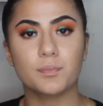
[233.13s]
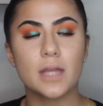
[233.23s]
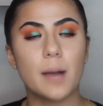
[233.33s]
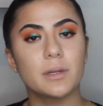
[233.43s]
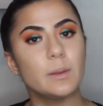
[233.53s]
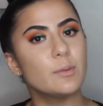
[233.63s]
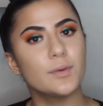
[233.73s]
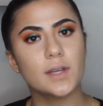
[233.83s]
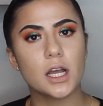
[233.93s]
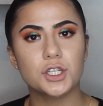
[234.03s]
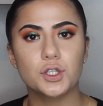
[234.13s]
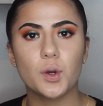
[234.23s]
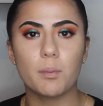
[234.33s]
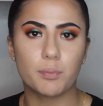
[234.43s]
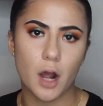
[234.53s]
Now I'm going to be moving on
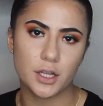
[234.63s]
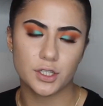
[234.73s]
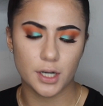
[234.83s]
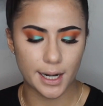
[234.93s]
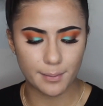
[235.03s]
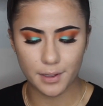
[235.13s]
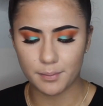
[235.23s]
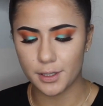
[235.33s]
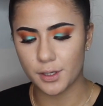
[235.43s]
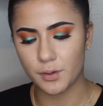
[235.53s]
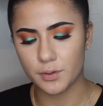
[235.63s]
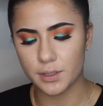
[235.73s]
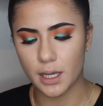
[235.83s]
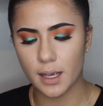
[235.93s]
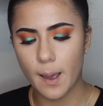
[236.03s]
to bronzer, and I'm going to be
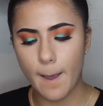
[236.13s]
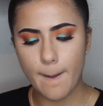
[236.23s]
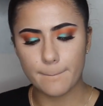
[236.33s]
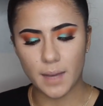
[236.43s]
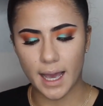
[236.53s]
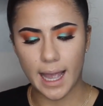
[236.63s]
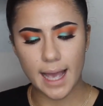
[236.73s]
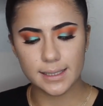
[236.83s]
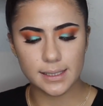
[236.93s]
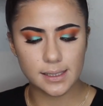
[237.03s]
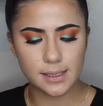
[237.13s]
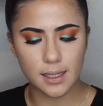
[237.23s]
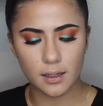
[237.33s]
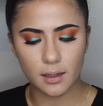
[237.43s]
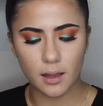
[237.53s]
using my Essence
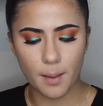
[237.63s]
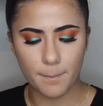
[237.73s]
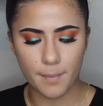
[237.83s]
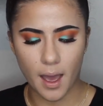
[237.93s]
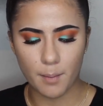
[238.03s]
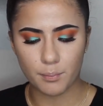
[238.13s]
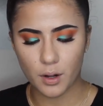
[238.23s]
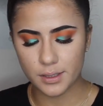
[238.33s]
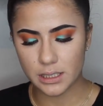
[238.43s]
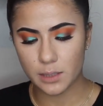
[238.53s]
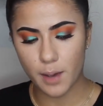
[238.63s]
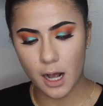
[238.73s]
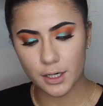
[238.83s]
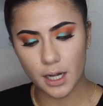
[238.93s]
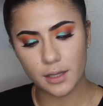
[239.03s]
Sun Club Matte Bronzing
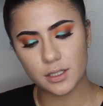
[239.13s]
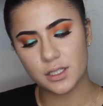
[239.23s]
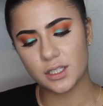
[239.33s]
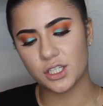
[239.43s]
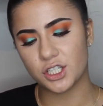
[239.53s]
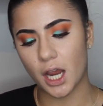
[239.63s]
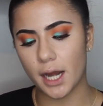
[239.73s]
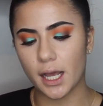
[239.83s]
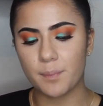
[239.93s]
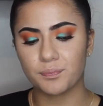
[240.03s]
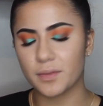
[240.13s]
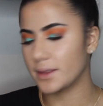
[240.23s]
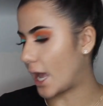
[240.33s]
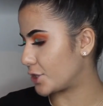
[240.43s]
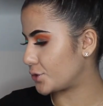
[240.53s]
Powder, and this is in the shade
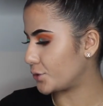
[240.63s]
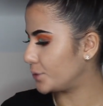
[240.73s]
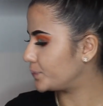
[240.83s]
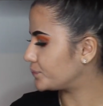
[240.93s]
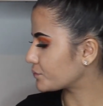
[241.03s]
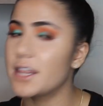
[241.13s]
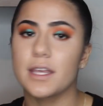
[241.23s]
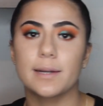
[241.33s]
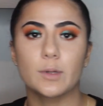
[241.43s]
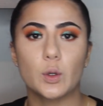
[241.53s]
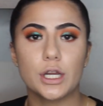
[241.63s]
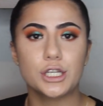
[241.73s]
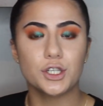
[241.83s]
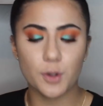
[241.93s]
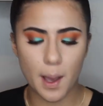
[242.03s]
Natural. And then I'm
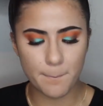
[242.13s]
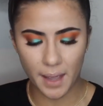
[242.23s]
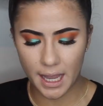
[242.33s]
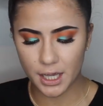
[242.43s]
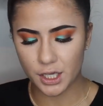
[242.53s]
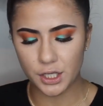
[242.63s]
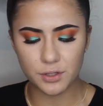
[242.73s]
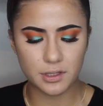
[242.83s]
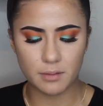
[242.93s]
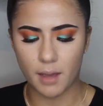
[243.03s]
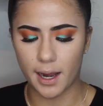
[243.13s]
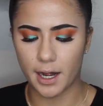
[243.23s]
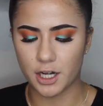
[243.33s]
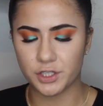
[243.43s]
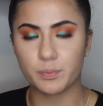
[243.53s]
going to bake using my
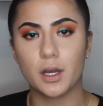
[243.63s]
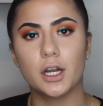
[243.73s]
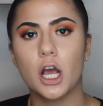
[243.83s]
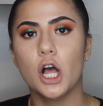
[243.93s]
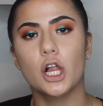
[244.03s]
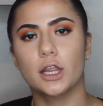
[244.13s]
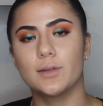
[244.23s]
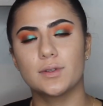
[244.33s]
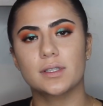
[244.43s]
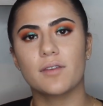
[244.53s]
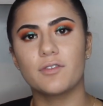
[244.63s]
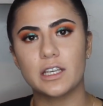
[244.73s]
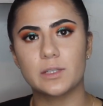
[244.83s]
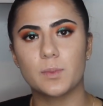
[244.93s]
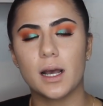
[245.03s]
Airspun Loose
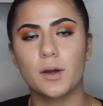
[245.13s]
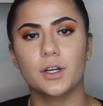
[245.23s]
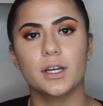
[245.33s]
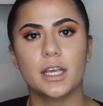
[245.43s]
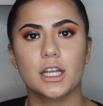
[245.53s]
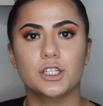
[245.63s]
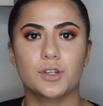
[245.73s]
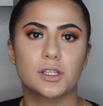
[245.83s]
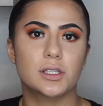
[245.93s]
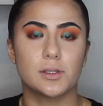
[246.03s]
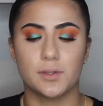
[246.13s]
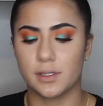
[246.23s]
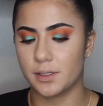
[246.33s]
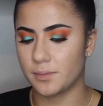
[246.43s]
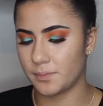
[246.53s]
Face Powder in
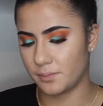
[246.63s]
Translucent.